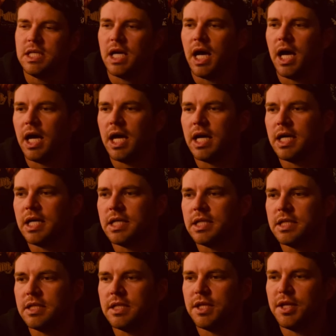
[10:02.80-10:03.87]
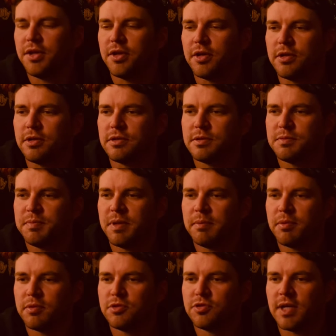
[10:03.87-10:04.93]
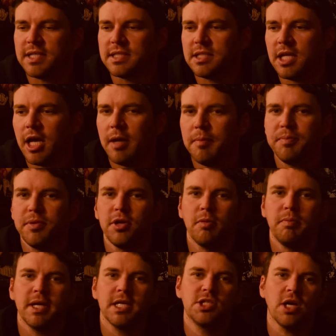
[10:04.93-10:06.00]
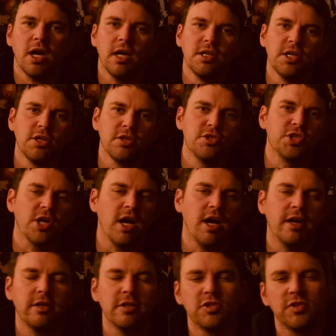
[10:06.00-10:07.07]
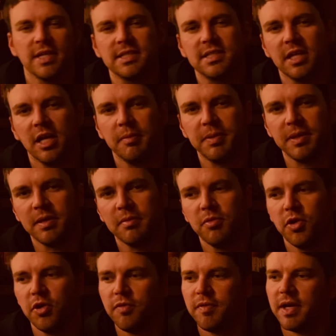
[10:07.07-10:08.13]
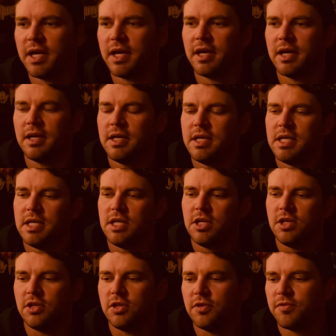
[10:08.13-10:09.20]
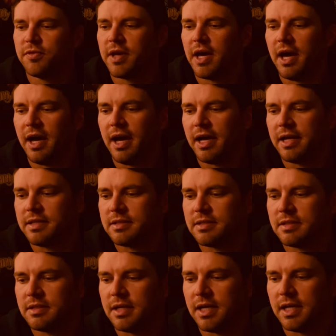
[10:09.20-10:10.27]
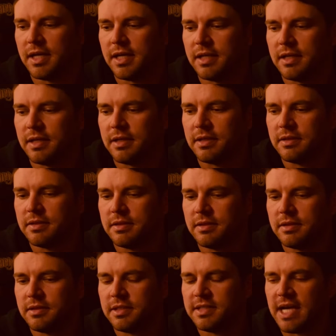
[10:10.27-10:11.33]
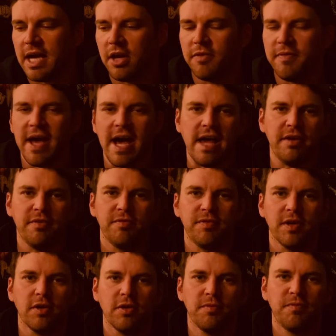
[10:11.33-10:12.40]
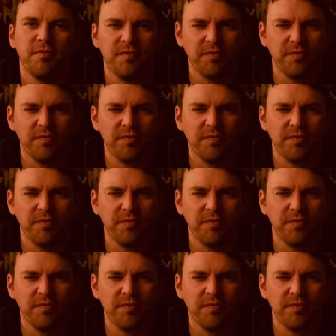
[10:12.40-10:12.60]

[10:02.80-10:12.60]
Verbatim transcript: Uh, there's people dressed up. You know, Big John, Little John are dressed up in the movie. You've got uh, the town of Haddonfield